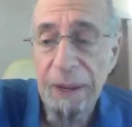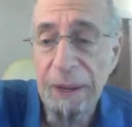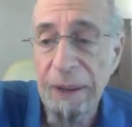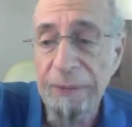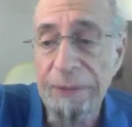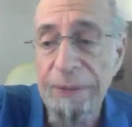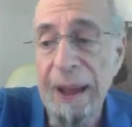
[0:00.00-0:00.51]

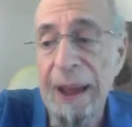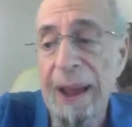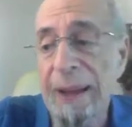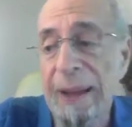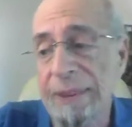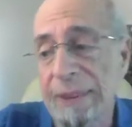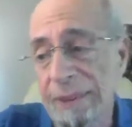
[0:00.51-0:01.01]
In
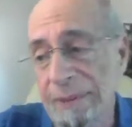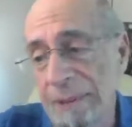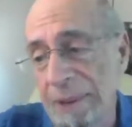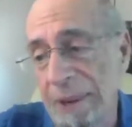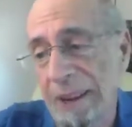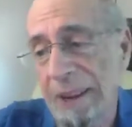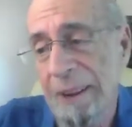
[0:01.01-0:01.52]
fact,
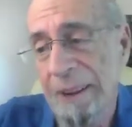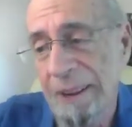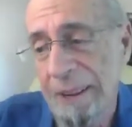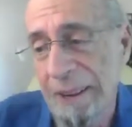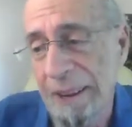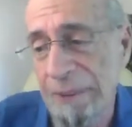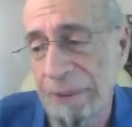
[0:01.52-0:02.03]

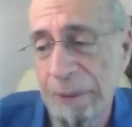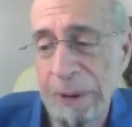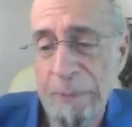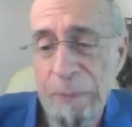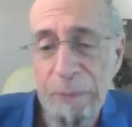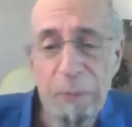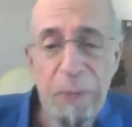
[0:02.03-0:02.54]
if
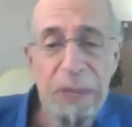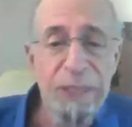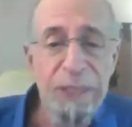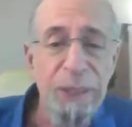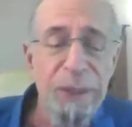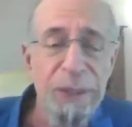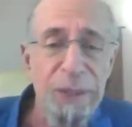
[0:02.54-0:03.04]
one
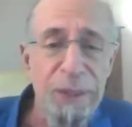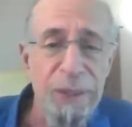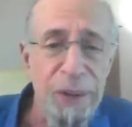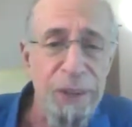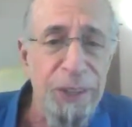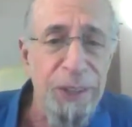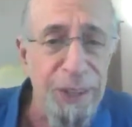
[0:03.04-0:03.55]
misuses
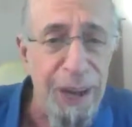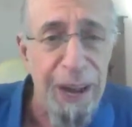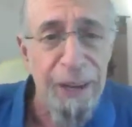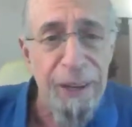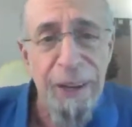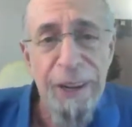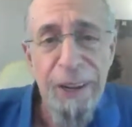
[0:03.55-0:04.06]
it
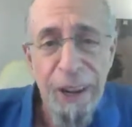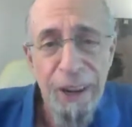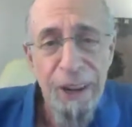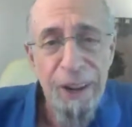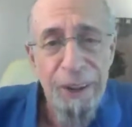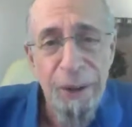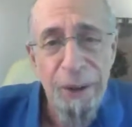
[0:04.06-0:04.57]
slightly,
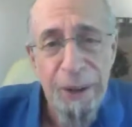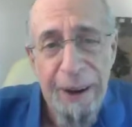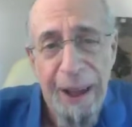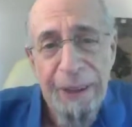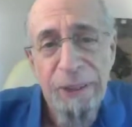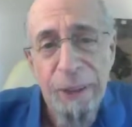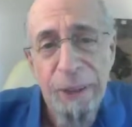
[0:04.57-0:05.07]
you can
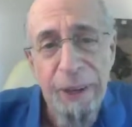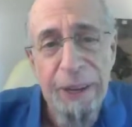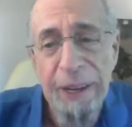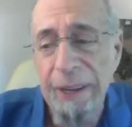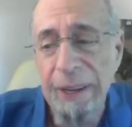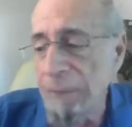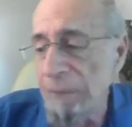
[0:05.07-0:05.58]

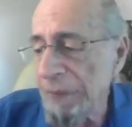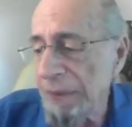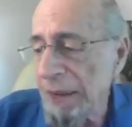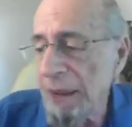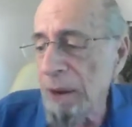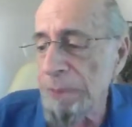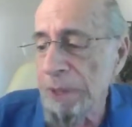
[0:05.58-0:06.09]
actually
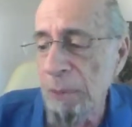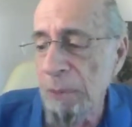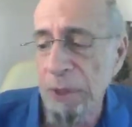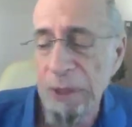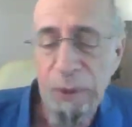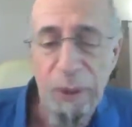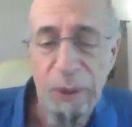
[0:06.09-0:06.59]
help
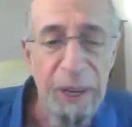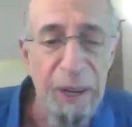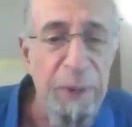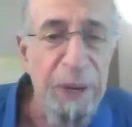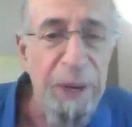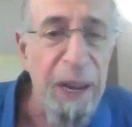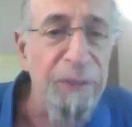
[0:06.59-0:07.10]
someone to
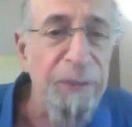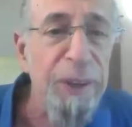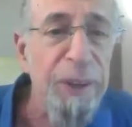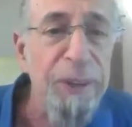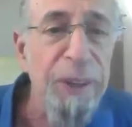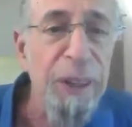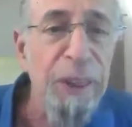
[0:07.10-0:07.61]
eliminate
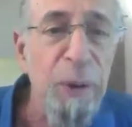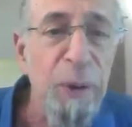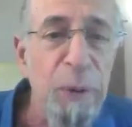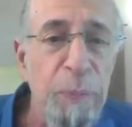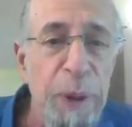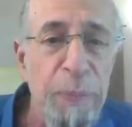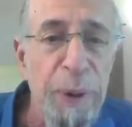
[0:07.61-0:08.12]
fears that they
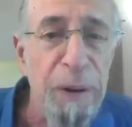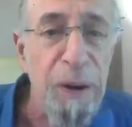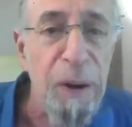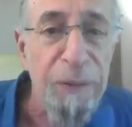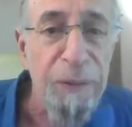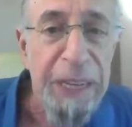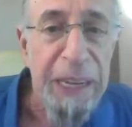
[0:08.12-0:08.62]
would be
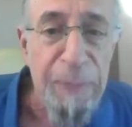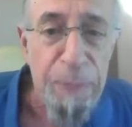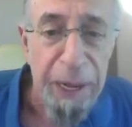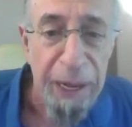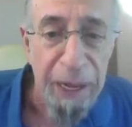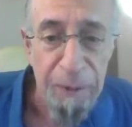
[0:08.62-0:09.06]
better off keeping.